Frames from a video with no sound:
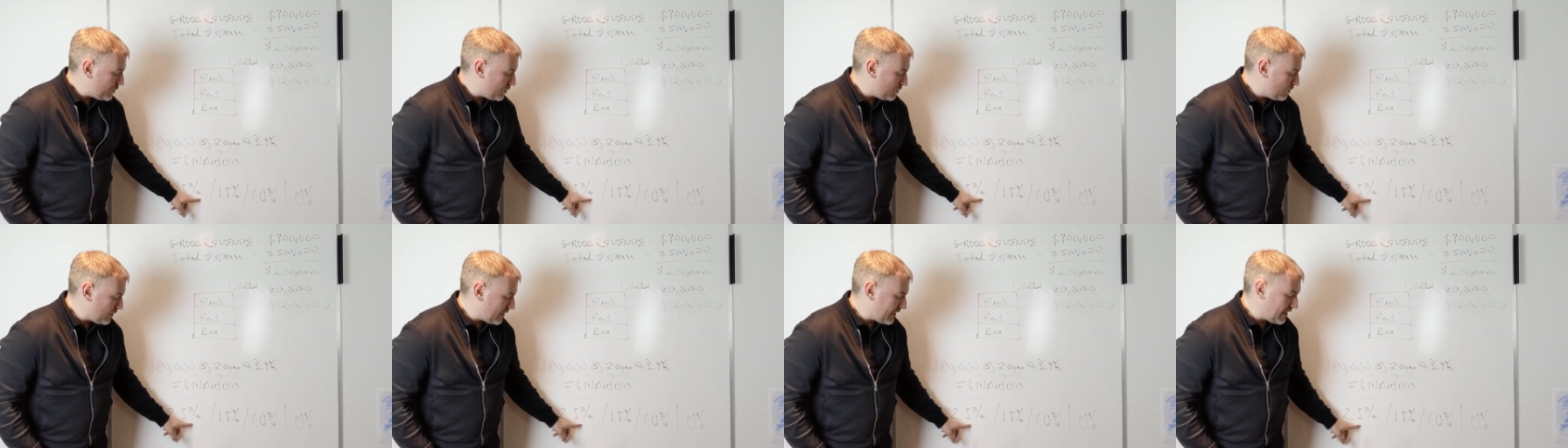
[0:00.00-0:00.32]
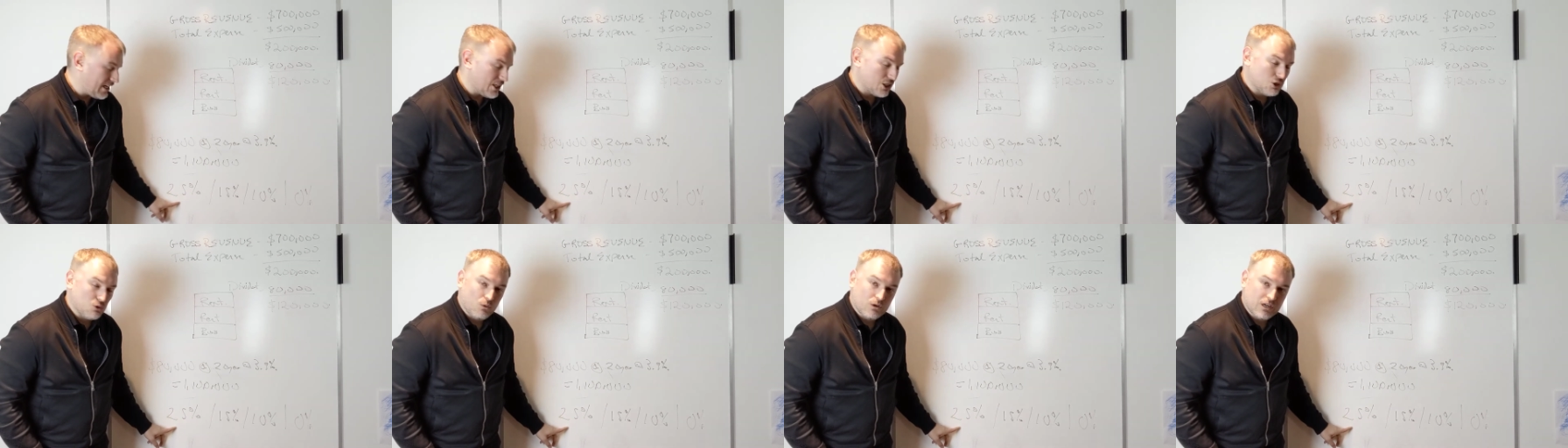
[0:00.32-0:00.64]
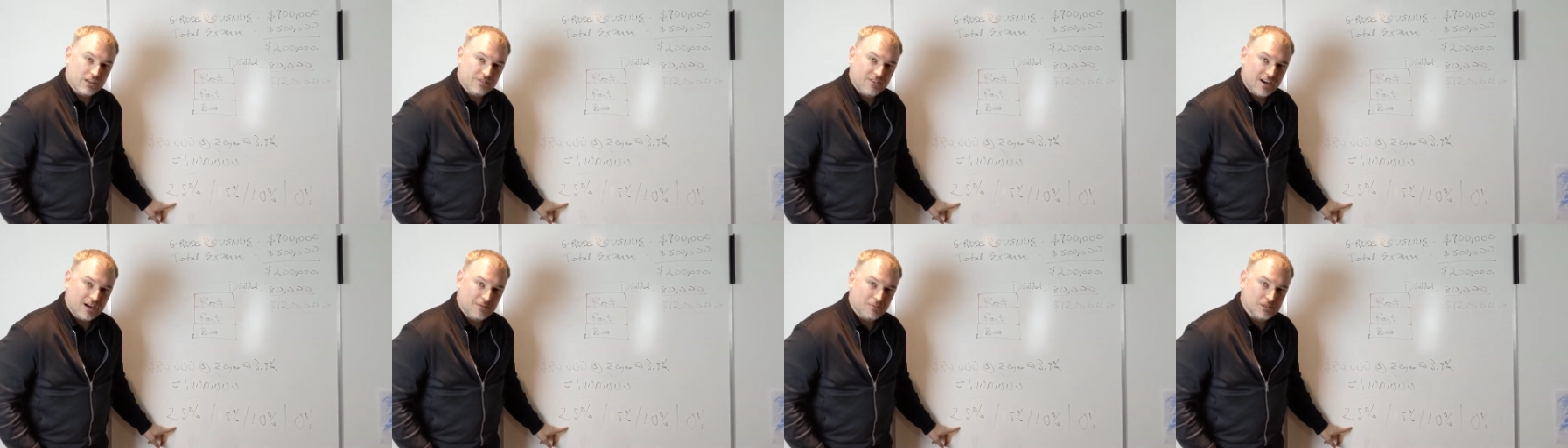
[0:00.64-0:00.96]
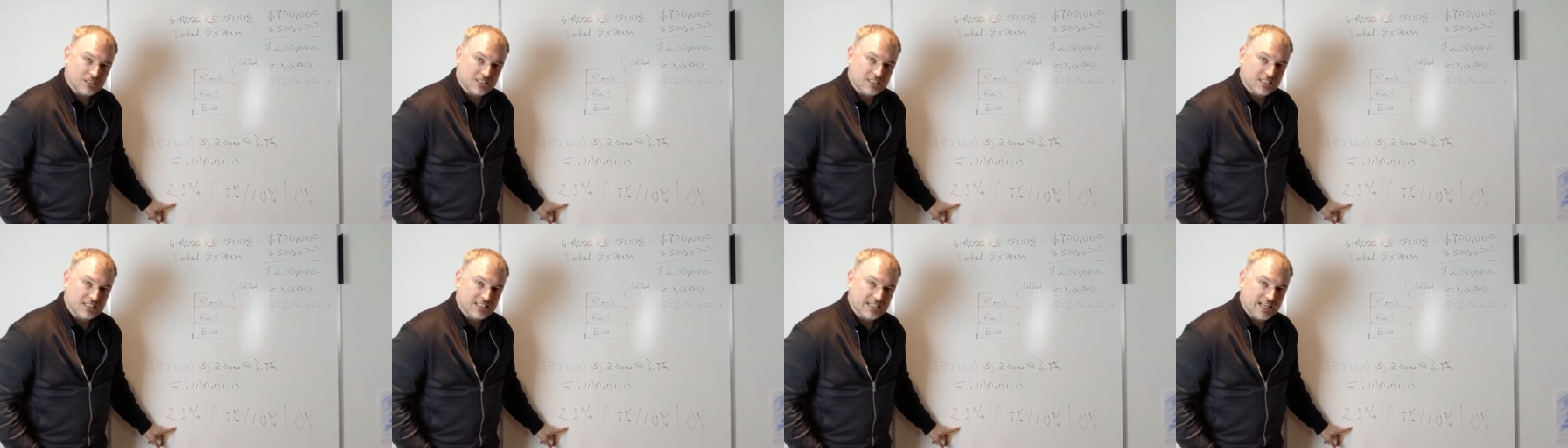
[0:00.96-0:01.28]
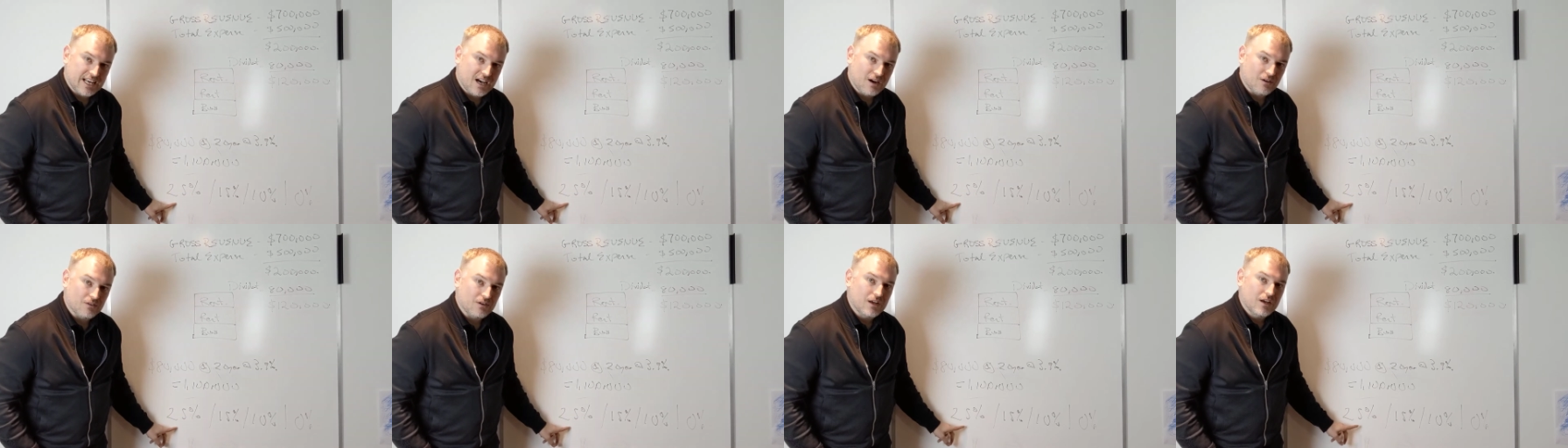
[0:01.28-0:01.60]
you're looking at twenty-five percent
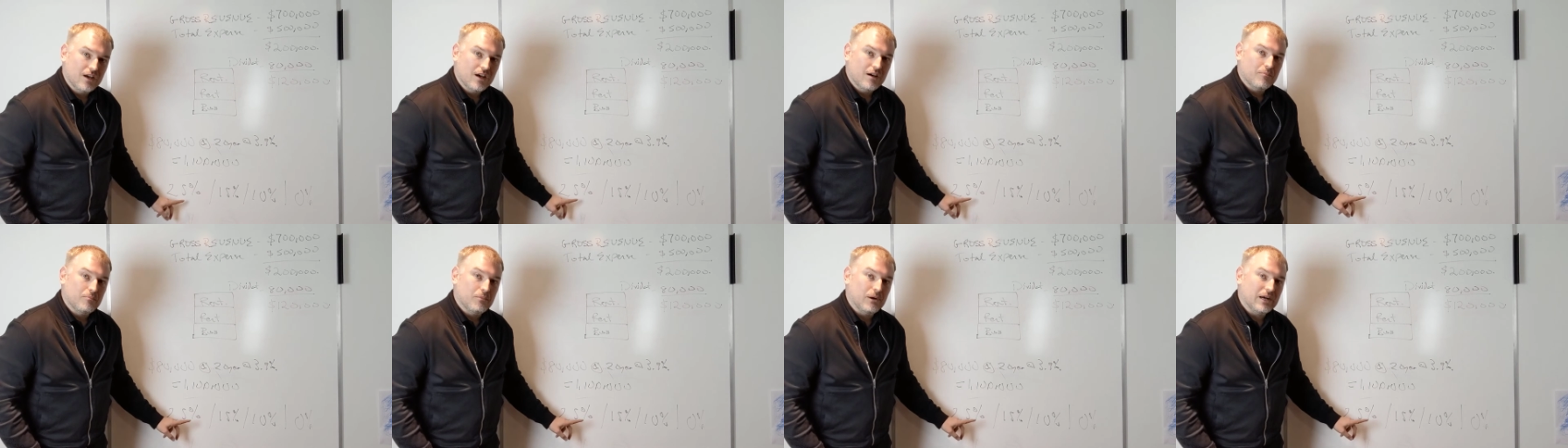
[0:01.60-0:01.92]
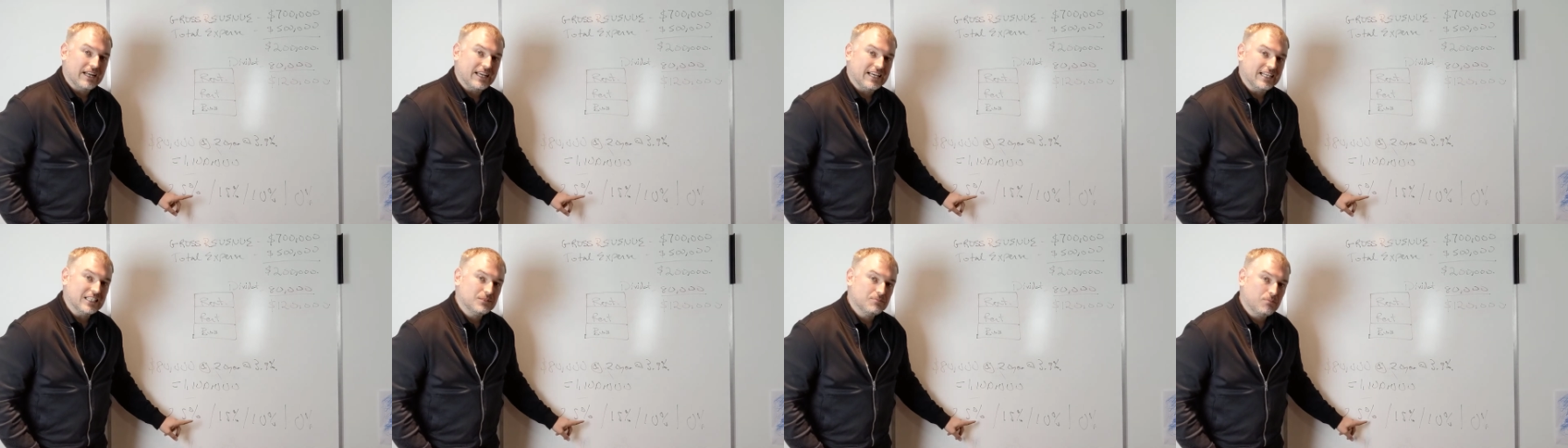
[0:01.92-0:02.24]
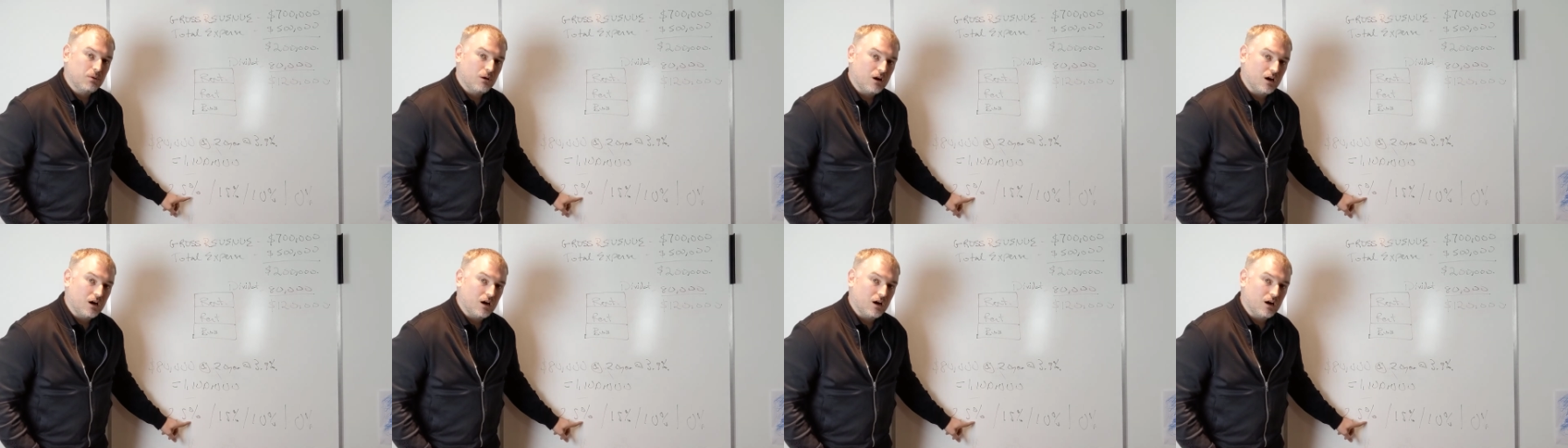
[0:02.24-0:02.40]
down. But it's